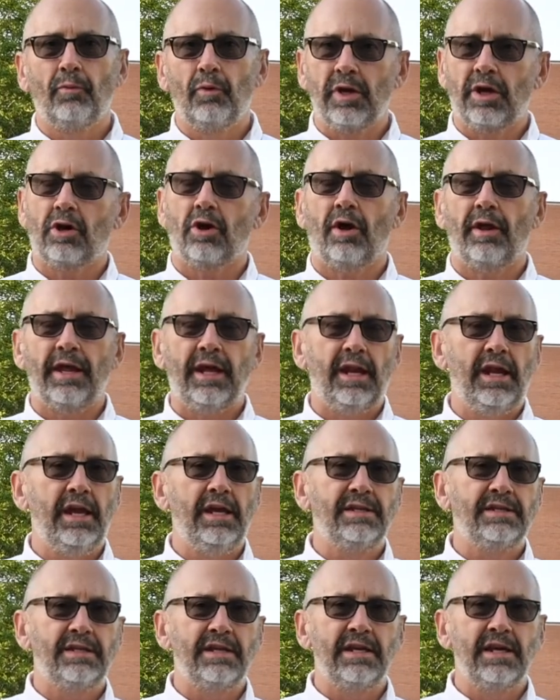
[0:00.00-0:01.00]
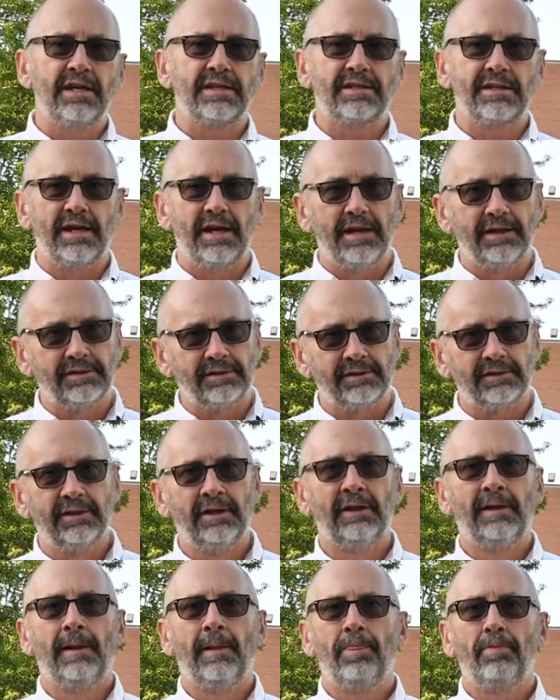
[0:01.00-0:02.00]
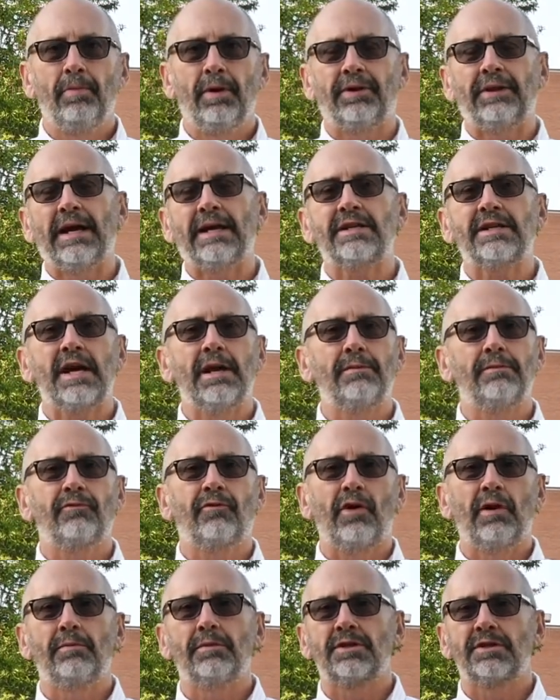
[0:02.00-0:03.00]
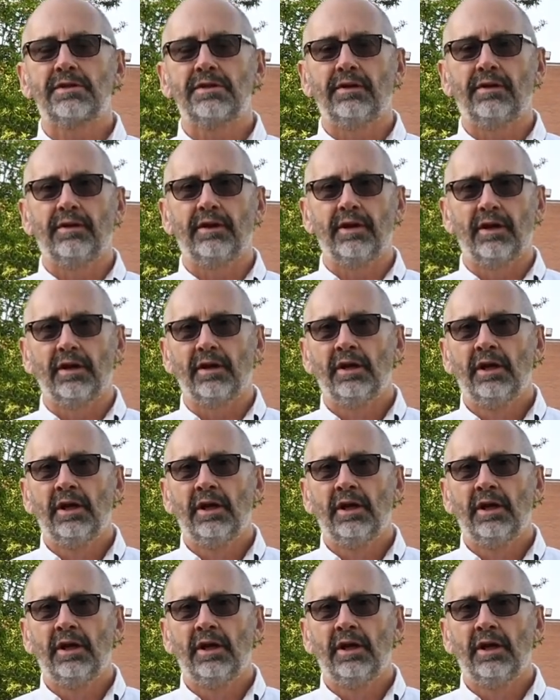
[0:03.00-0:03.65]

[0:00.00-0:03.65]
We call that ACSS, but that time frame is still there.